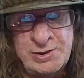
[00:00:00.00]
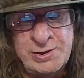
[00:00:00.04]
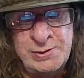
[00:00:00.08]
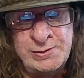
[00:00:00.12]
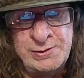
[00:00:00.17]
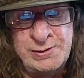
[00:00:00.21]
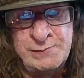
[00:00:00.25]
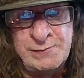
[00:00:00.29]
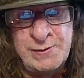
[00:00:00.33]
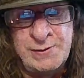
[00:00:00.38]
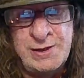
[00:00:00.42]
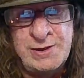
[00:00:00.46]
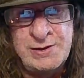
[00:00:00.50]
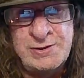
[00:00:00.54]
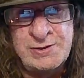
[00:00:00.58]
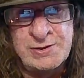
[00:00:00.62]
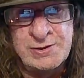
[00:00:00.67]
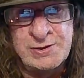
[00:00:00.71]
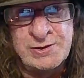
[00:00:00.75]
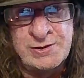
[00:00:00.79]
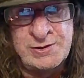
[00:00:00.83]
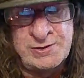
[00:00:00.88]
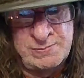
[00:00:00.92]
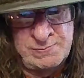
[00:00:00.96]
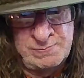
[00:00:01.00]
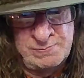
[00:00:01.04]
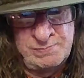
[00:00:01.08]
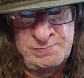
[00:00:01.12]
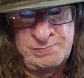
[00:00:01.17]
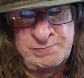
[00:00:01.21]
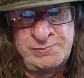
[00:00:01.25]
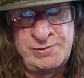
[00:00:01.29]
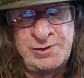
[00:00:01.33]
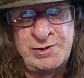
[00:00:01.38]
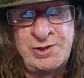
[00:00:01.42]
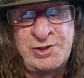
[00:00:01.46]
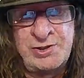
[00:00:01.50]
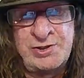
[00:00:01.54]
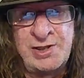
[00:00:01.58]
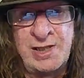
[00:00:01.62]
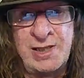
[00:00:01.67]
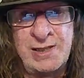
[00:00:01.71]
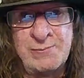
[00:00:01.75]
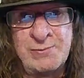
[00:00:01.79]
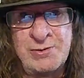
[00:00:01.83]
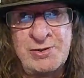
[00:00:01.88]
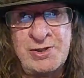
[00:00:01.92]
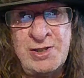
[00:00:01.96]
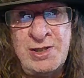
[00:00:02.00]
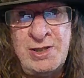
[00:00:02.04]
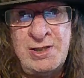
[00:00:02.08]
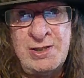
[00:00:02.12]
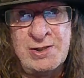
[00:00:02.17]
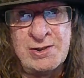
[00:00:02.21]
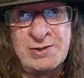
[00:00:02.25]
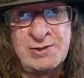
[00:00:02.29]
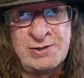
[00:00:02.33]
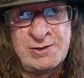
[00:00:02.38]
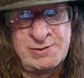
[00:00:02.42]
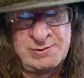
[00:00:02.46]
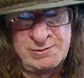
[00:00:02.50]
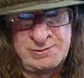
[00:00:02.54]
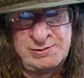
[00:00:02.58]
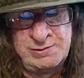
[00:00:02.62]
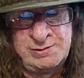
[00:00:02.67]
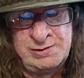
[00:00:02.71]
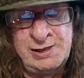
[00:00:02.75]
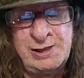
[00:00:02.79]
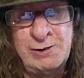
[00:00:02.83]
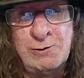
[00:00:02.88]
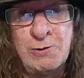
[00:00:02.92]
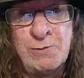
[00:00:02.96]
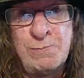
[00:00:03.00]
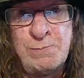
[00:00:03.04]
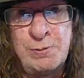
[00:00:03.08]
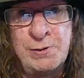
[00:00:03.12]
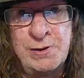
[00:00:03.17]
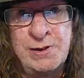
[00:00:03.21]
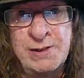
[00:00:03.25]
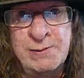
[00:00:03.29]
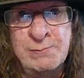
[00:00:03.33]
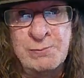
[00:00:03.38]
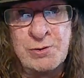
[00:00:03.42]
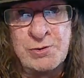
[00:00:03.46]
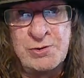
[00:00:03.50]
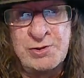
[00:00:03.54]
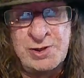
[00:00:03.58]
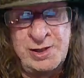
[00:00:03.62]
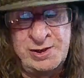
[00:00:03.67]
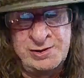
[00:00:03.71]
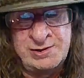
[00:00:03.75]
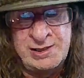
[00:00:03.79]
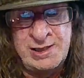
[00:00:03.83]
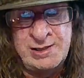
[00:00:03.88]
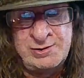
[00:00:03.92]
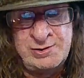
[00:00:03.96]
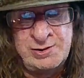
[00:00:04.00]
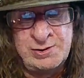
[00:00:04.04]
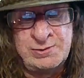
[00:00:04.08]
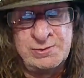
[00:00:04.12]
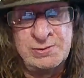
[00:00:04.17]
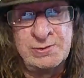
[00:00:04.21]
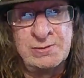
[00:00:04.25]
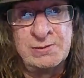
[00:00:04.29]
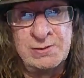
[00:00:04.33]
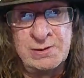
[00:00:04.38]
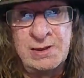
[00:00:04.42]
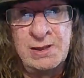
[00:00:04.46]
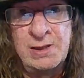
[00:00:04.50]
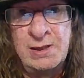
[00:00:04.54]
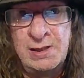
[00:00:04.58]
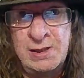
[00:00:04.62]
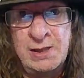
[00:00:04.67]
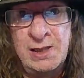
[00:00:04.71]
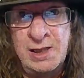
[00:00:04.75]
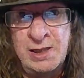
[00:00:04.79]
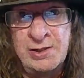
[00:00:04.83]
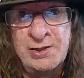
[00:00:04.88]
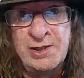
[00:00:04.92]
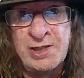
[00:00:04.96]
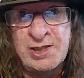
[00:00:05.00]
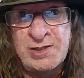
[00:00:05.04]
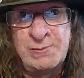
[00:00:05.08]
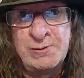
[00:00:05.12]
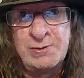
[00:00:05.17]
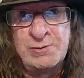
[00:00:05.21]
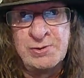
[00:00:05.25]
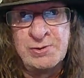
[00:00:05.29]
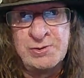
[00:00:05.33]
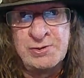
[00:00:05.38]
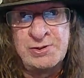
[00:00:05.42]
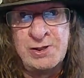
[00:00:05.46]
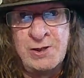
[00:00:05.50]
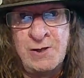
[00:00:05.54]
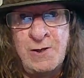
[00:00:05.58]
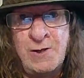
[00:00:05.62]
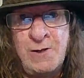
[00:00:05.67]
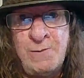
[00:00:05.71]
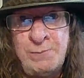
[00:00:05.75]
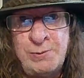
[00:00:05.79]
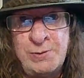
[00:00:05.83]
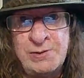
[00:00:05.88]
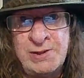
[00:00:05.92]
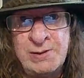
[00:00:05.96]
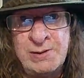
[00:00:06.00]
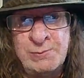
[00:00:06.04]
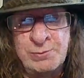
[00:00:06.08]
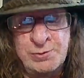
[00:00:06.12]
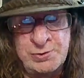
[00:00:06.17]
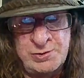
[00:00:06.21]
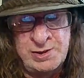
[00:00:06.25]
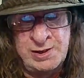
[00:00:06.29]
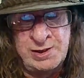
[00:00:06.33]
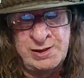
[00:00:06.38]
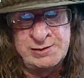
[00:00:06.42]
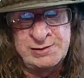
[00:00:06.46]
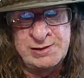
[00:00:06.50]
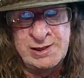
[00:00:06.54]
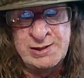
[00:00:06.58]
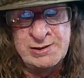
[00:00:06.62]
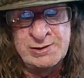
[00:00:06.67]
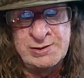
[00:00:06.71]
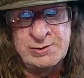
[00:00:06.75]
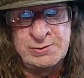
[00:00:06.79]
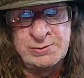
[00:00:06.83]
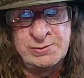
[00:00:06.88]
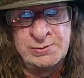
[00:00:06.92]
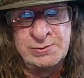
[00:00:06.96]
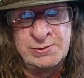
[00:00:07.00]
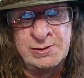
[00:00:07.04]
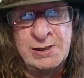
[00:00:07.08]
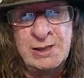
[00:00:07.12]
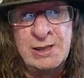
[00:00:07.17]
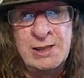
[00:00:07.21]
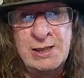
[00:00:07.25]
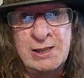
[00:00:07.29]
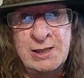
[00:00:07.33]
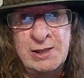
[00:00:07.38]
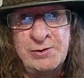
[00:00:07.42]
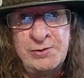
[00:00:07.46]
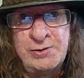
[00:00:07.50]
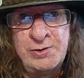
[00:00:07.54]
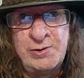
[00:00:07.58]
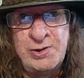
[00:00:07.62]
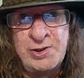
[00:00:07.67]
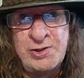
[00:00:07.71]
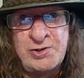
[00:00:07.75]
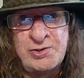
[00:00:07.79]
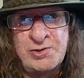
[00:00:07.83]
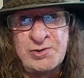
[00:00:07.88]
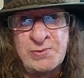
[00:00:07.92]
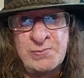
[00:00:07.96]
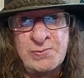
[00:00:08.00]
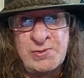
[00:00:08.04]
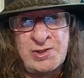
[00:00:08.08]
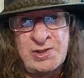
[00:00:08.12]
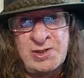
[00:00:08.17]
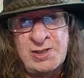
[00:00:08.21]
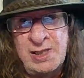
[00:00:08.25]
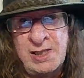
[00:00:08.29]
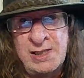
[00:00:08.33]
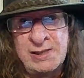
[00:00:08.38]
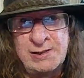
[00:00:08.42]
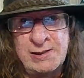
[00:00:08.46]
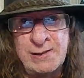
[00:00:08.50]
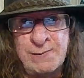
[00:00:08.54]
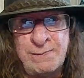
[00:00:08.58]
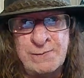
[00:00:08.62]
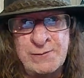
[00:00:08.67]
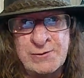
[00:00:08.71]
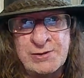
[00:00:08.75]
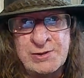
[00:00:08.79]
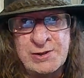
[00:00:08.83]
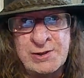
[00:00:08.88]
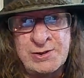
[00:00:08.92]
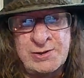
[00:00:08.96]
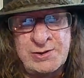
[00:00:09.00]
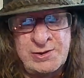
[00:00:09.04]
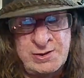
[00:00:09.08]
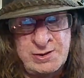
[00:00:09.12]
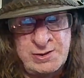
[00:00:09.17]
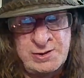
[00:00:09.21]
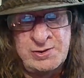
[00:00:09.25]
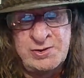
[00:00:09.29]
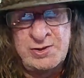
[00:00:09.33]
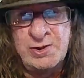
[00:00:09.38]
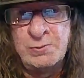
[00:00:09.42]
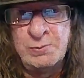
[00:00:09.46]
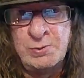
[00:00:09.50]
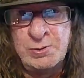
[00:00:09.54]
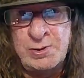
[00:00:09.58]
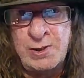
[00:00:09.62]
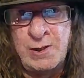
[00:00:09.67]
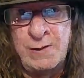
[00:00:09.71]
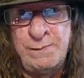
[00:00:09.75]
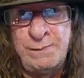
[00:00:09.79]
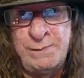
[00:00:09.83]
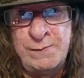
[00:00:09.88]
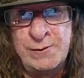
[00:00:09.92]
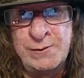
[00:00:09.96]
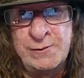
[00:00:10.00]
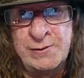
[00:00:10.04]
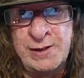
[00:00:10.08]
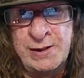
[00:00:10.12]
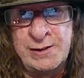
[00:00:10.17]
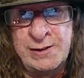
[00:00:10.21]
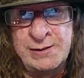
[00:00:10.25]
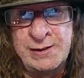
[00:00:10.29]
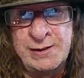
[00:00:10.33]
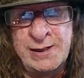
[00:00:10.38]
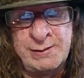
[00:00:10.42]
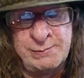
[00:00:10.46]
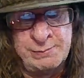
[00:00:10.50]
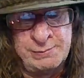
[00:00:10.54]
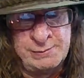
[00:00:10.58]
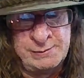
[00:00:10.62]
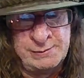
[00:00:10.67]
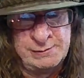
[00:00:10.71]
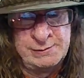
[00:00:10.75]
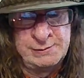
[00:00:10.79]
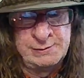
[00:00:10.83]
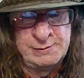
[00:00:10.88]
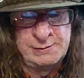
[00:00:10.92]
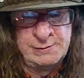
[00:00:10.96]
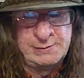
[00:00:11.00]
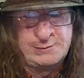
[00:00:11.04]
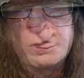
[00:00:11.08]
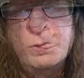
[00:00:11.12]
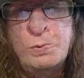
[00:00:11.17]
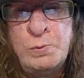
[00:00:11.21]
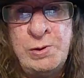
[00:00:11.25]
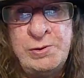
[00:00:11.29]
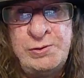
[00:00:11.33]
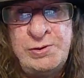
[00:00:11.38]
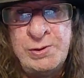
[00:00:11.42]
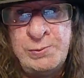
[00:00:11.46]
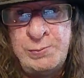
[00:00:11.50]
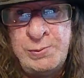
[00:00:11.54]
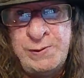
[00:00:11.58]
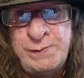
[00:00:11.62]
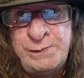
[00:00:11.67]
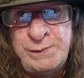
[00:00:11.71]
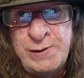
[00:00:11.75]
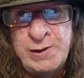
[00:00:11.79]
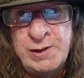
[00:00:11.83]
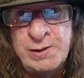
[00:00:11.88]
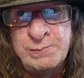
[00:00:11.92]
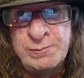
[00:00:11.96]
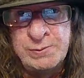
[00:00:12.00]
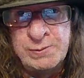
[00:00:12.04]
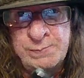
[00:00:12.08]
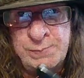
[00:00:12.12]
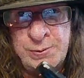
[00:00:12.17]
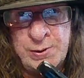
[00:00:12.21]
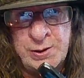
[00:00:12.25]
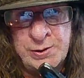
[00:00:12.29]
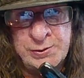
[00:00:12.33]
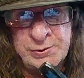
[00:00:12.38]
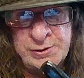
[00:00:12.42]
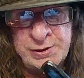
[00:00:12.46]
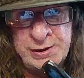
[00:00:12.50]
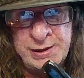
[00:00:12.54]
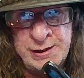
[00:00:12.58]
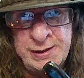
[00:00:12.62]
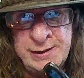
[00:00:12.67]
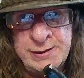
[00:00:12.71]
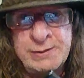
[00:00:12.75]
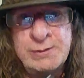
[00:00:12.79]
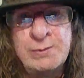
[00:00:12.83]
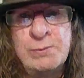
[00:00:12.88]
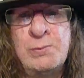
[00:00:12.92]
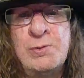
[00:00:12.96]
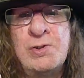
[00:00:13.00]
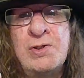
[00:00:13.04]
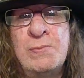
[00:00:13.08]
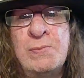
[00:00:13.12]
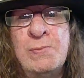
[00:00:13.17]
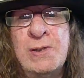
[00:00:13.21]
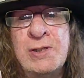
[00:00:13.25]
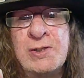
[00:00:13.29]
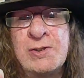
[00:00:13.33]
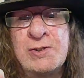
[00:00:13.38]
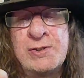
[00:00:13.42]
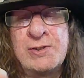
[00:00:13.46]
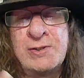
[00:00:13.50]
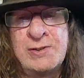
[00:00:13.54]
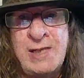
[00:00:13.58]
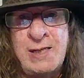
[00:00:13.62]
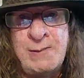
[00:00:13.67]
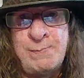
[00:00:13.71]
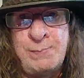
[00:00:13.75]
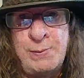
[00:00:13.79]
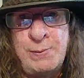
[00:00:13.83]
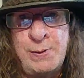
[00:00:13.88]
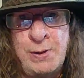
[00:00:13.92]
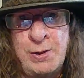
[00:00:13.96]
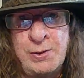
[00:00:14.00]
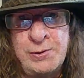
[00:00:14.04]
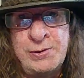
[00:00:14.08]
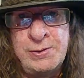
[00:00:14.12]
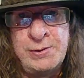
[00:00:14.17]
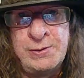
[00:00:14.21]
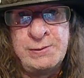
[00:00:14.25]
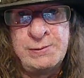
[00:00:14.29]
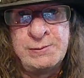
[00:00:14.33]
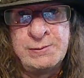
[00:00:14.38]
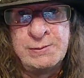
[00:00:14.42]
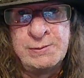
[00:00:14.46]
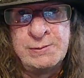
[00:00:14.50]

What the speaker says: two devices. They're the same size. They look pretty much identical. And that's because they are pretty much identical. There is some slight differences, so we'll go through that now. With the refillable pod kit, which means that pod